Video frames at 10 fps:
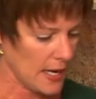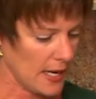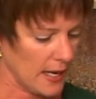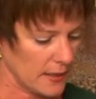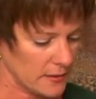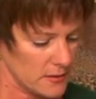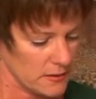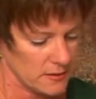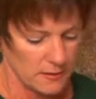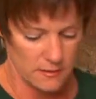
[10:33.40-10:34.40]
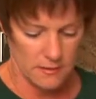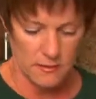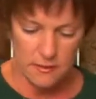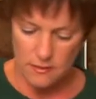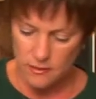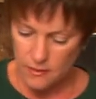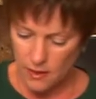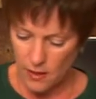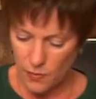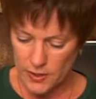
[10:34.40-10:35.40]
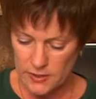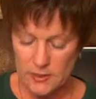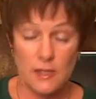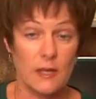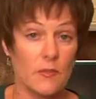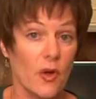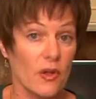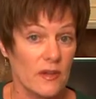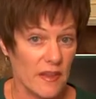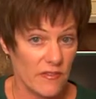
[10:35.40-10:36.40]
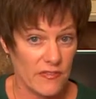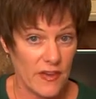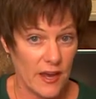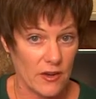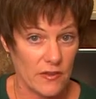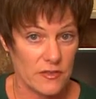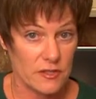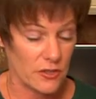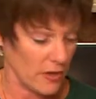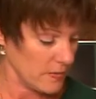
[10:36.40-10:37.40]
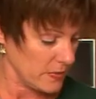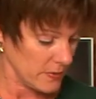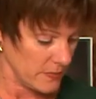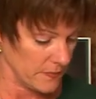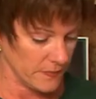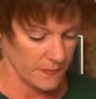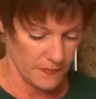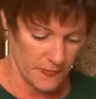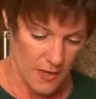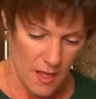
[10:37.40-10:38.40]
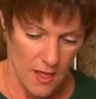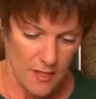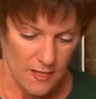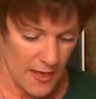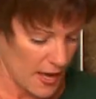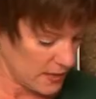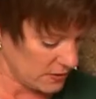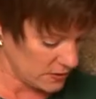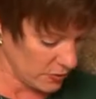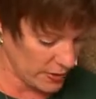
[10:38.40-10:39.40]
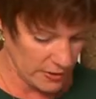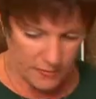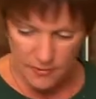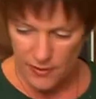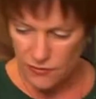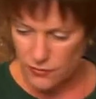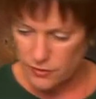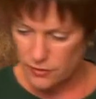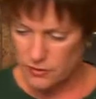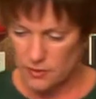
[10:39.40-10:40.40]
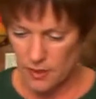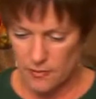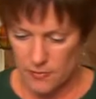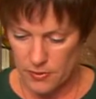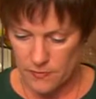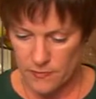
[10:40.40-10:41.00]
And I want to skim all of that fat off the top. That is going to be my first step.